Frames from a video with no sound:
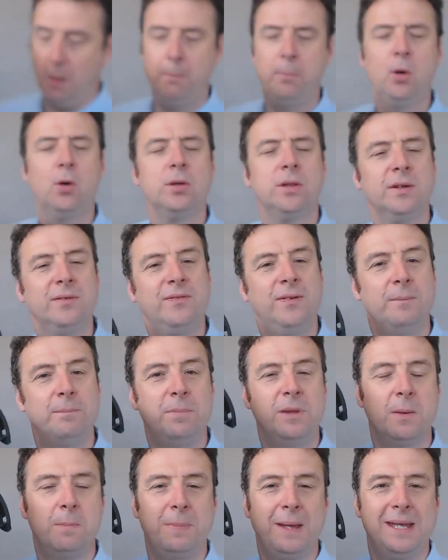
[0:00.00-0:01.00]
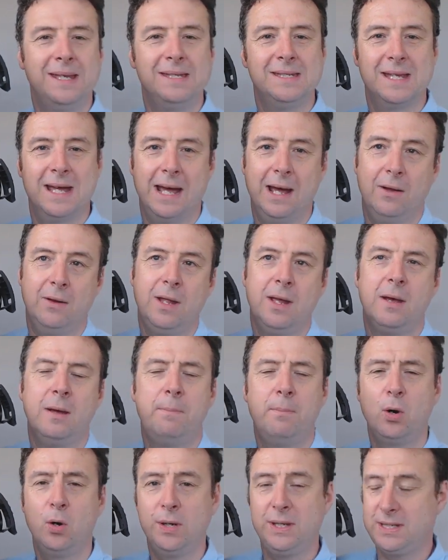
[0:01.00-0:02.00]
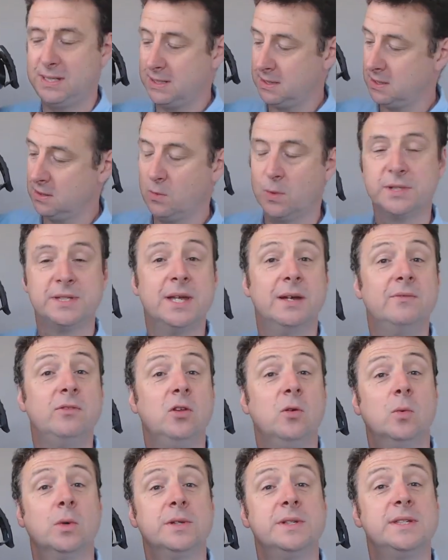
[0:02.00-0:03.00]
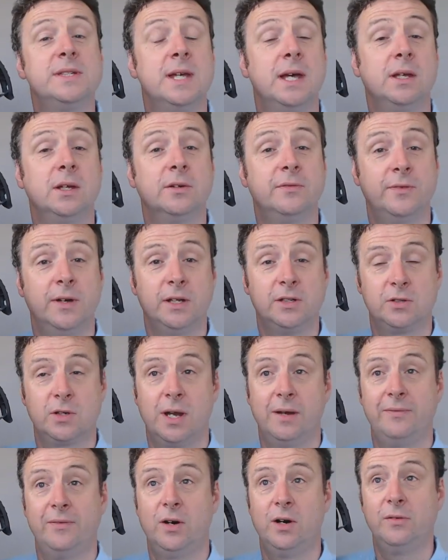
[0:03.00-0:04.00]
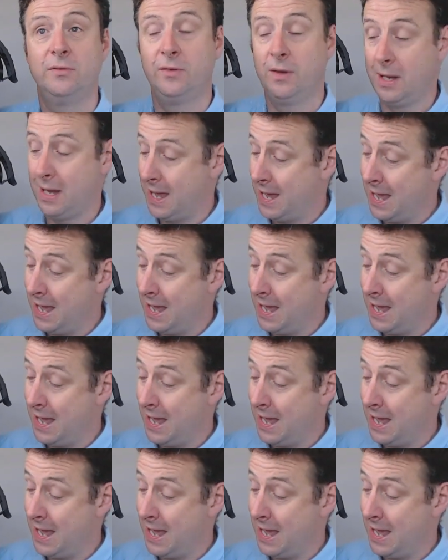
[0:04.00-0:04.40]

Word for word: Put the bin down, point it at whatever you want to take your photograph of,